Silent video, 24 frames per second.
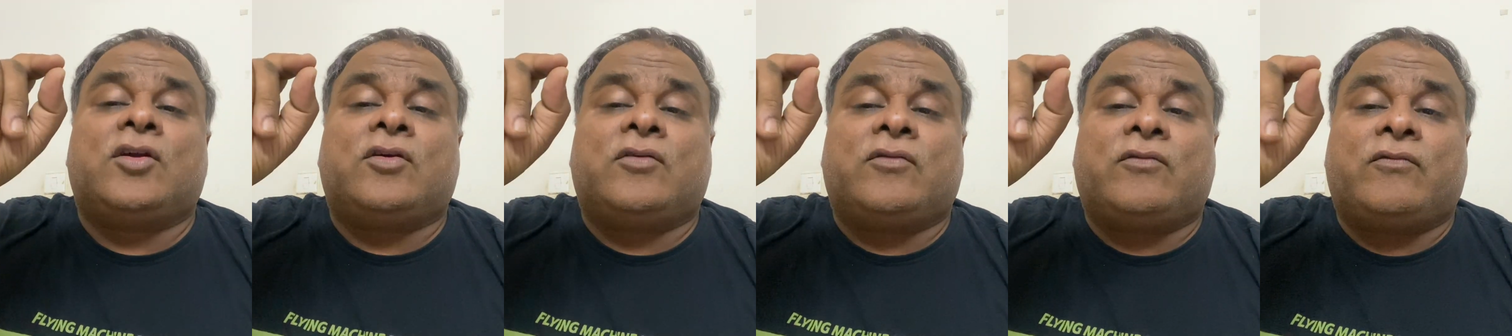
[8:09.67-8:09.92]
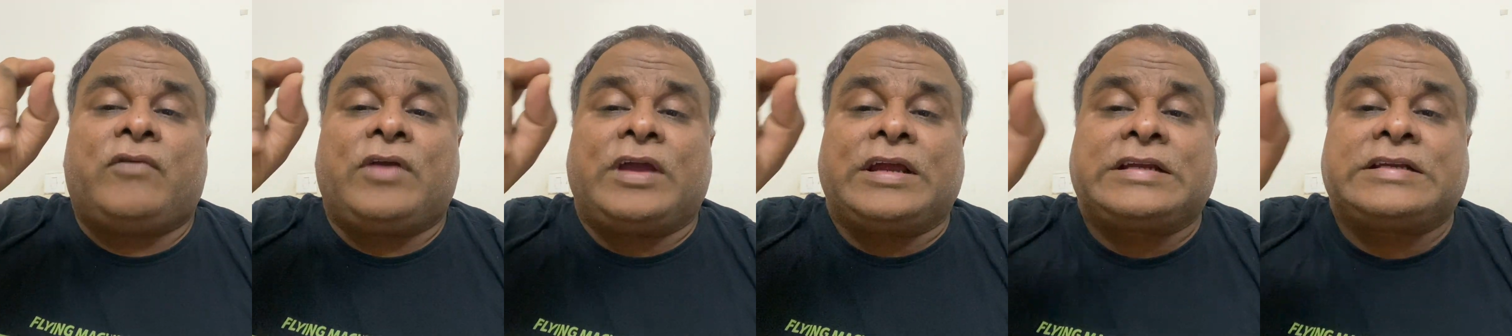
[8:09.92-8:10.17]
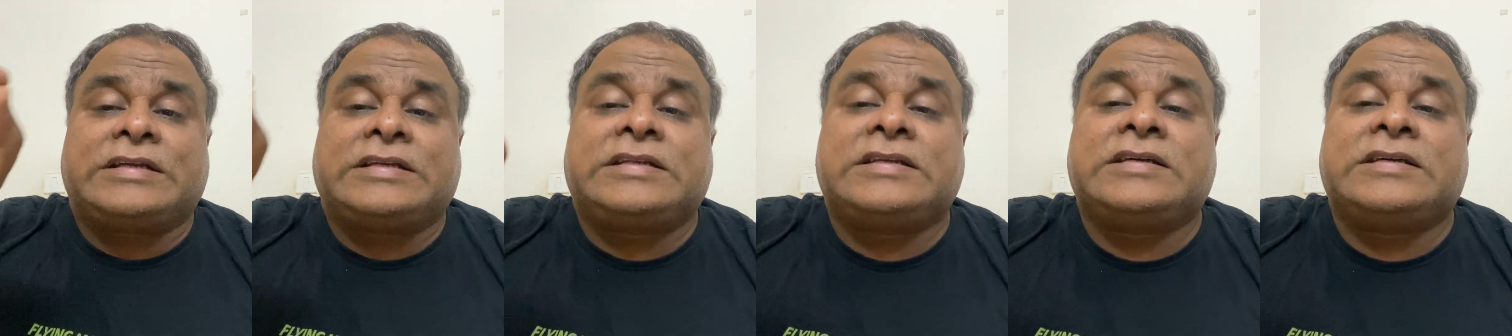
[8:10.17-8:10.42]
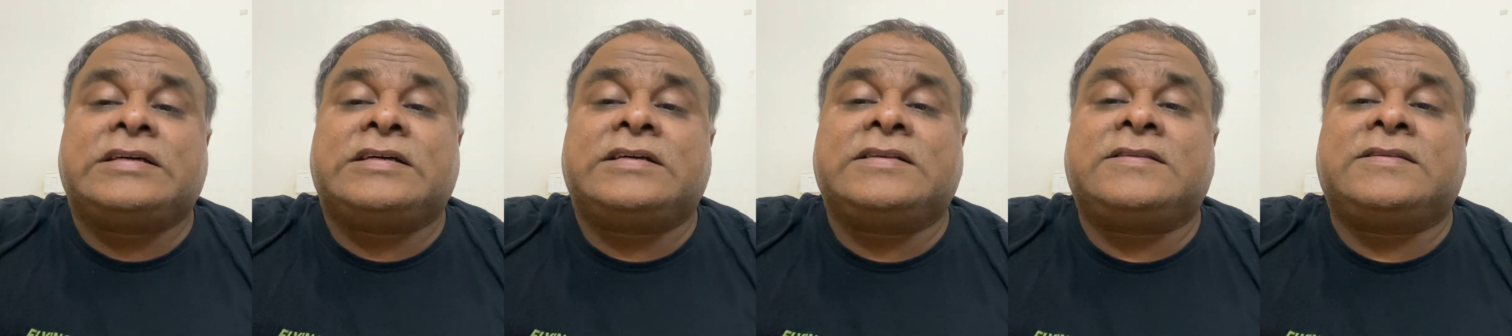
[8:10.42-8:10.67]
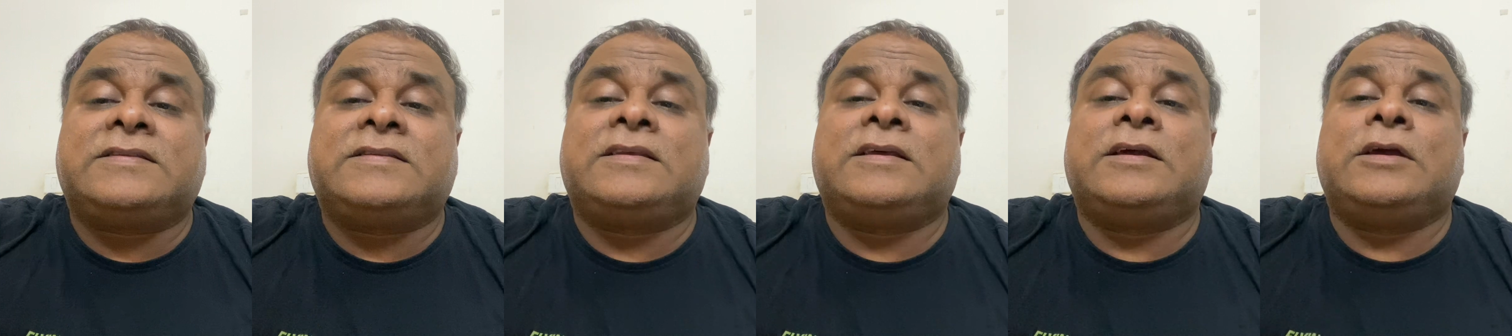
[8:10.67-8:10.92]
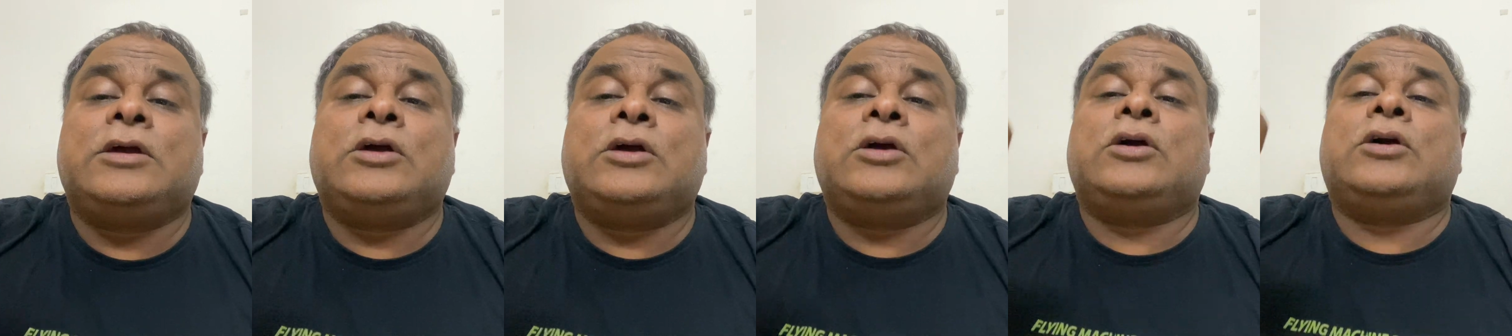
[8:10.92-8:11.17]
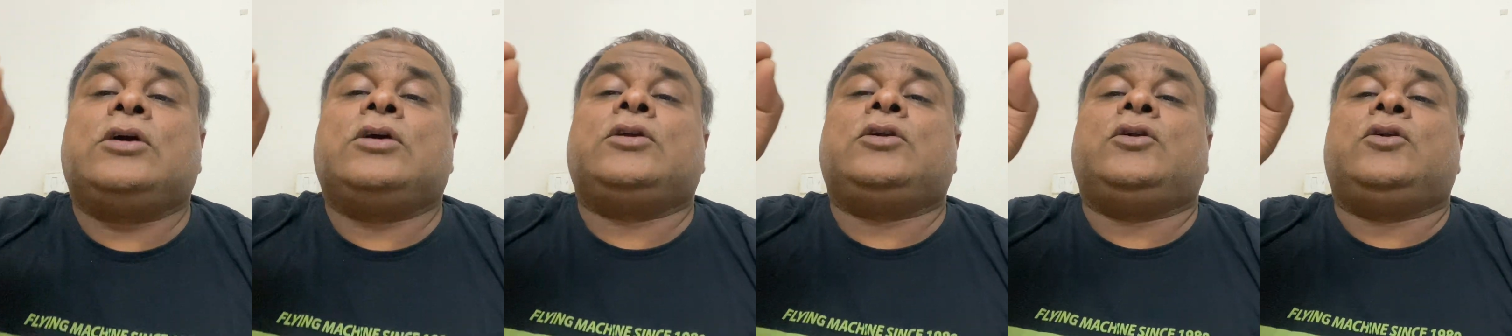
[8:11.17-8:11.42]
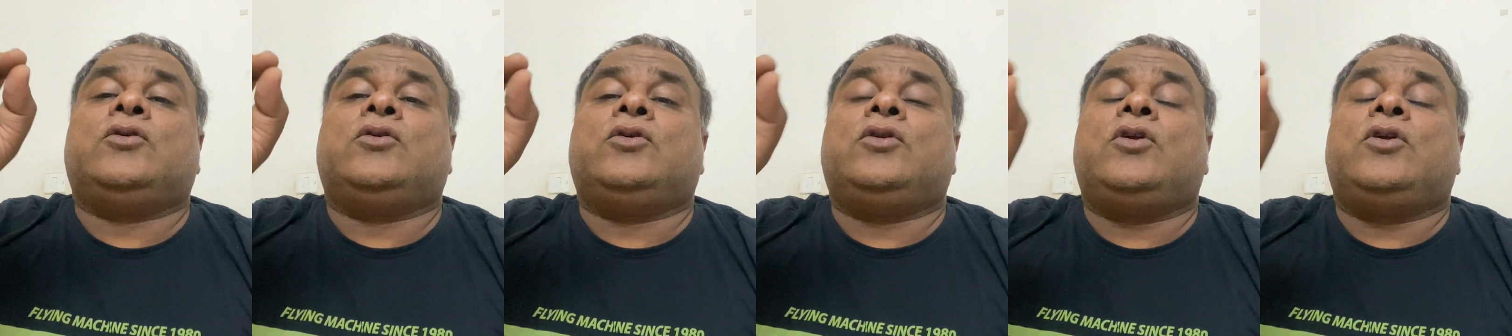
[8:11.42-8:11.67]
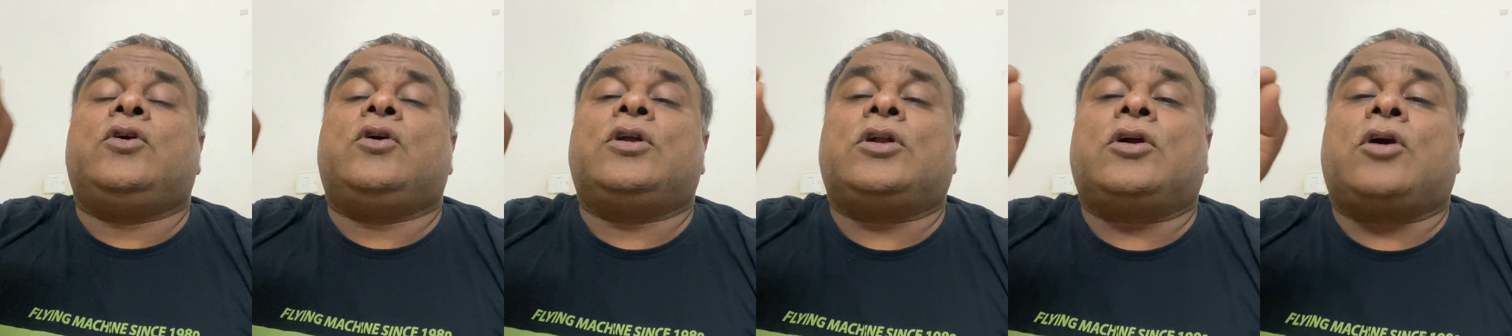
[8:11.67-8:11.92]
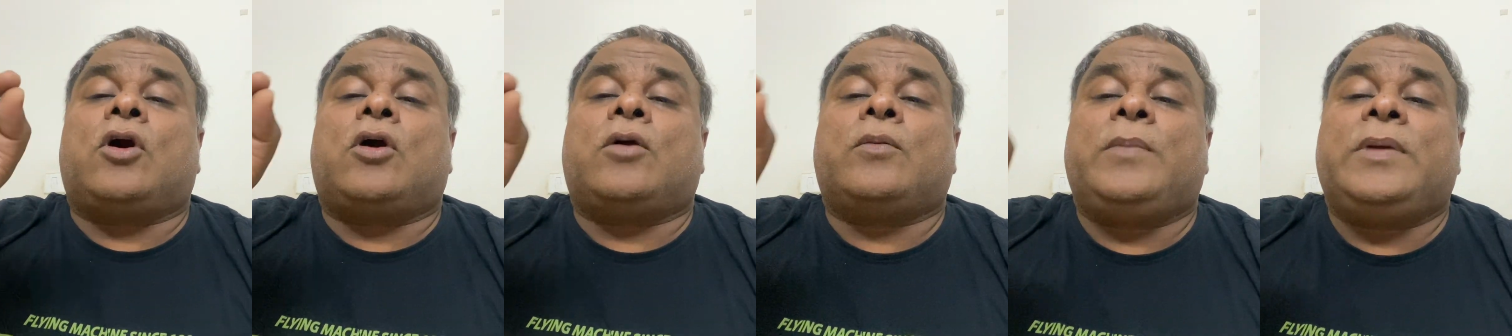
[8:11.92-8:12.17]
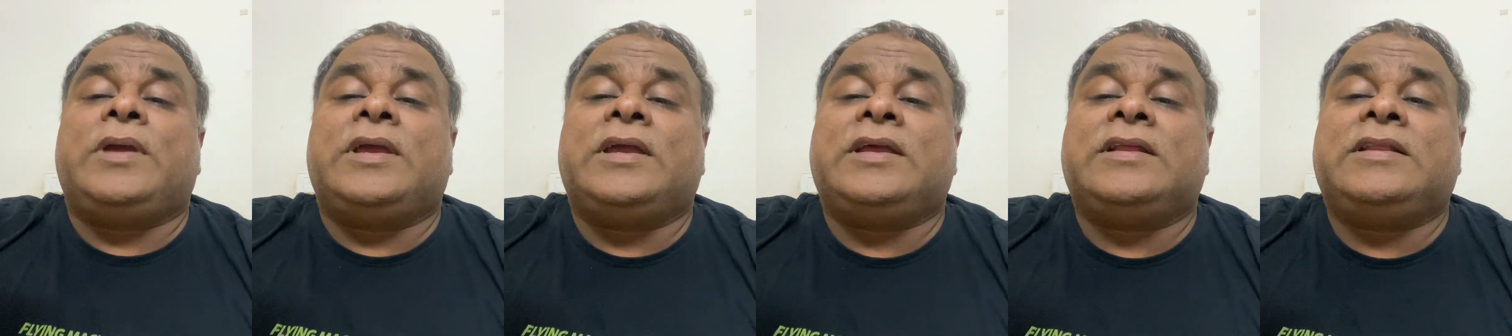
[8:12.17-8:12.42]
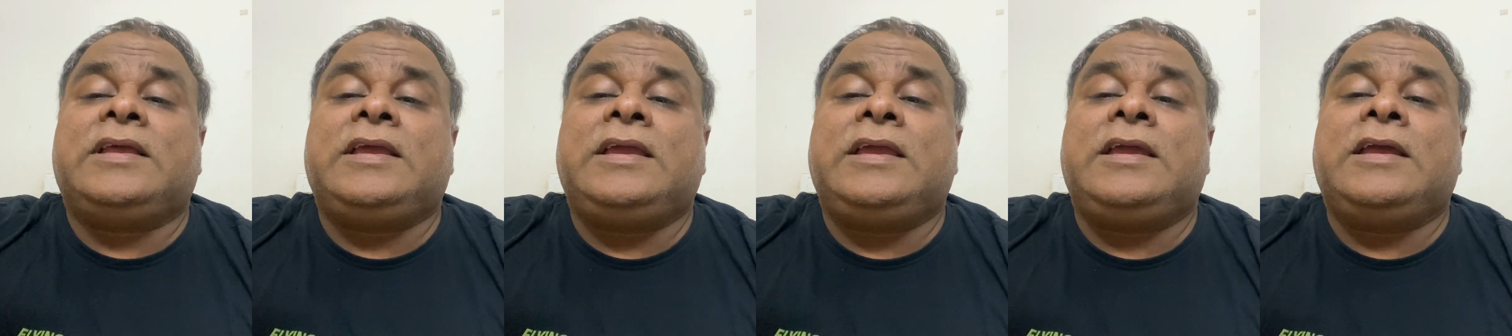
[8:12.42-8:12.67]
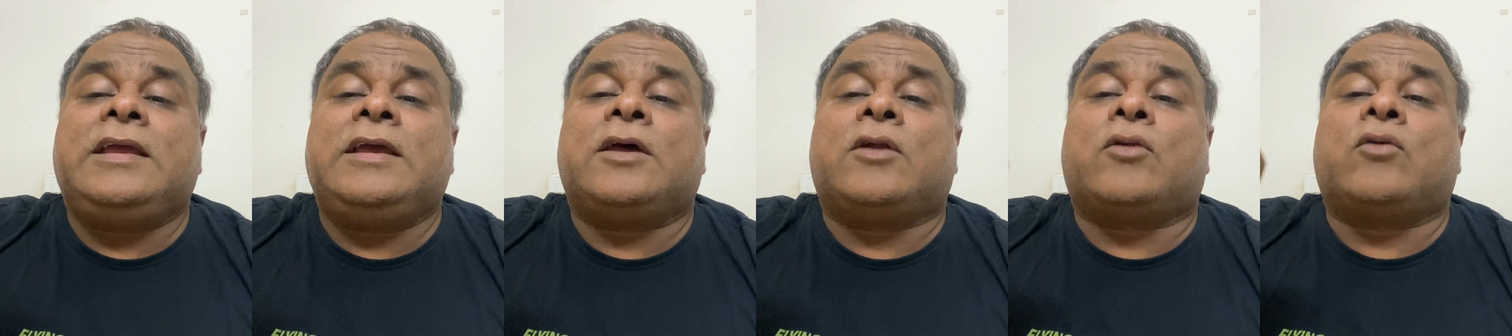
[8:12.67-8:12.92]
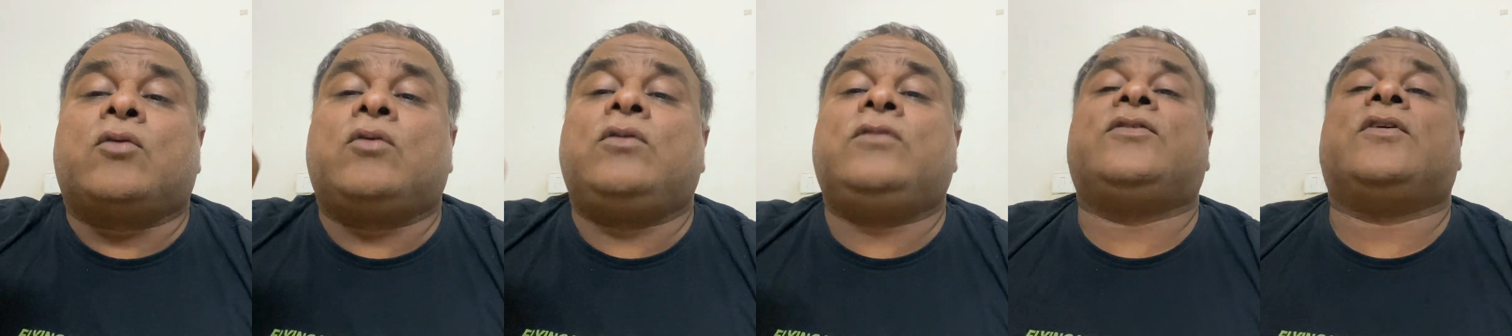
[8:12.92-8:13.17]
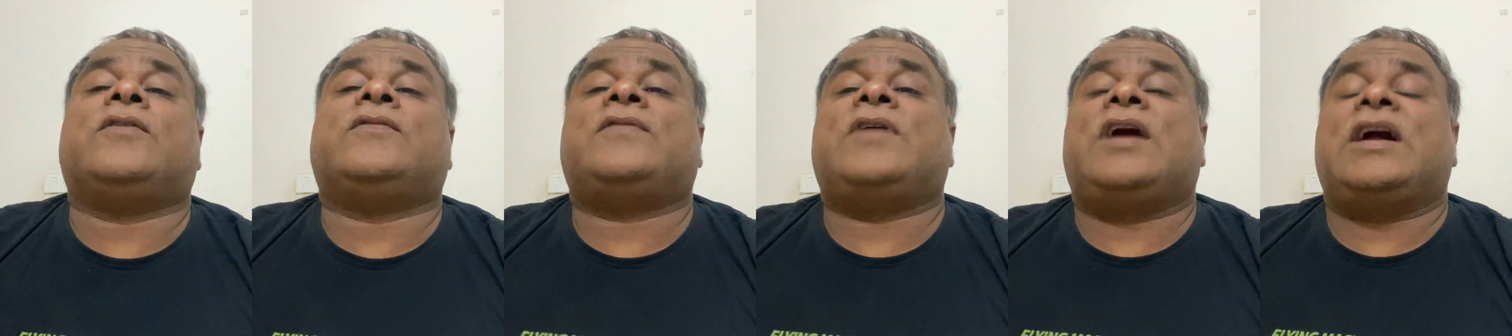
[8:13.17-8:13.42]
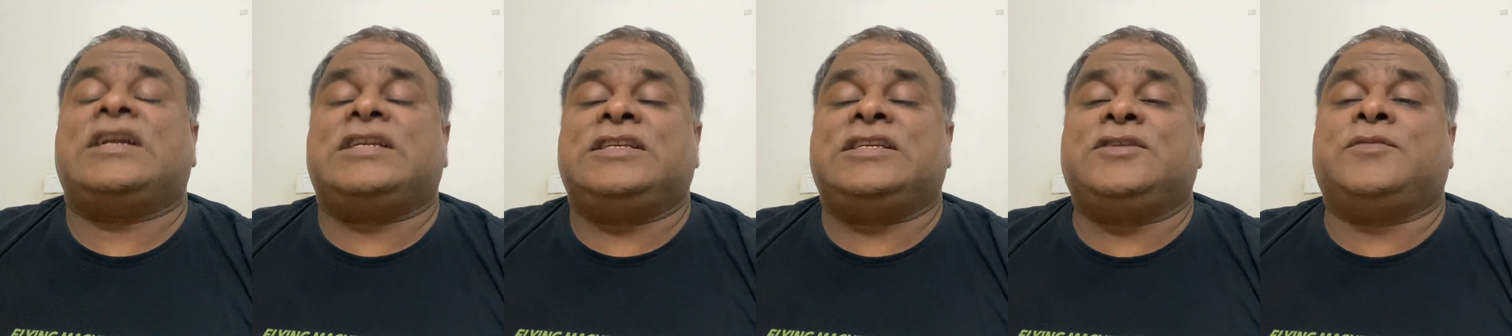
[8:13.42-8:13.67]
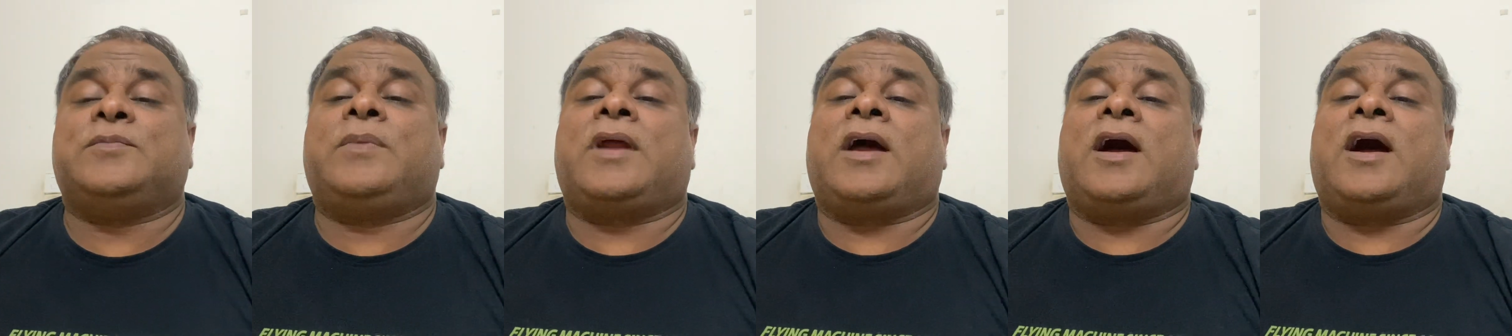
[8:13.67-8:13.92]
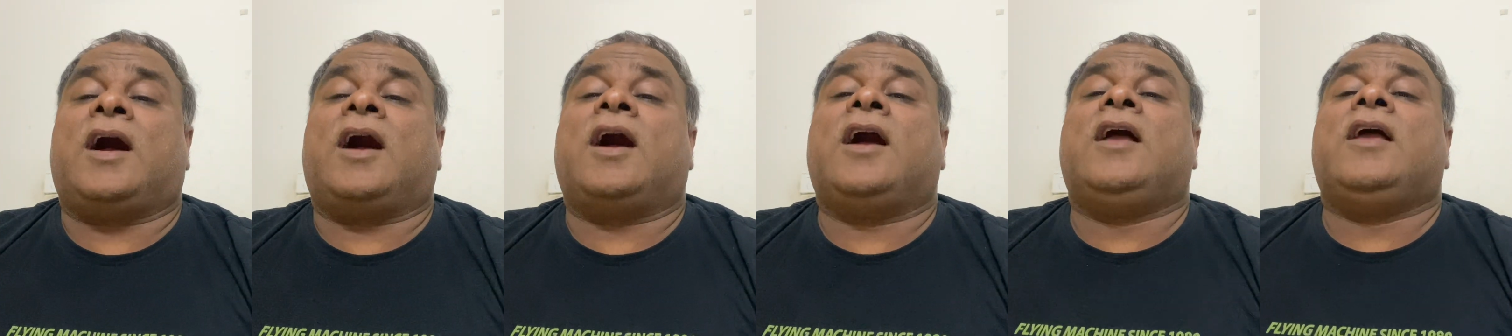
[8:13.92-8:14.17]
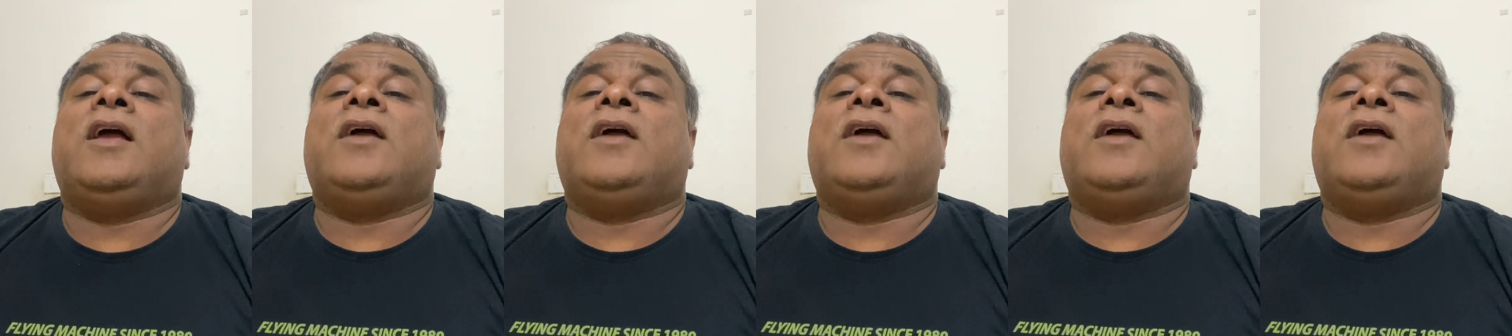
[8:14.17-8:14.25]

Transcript: vectors do not obey the rules of algebra.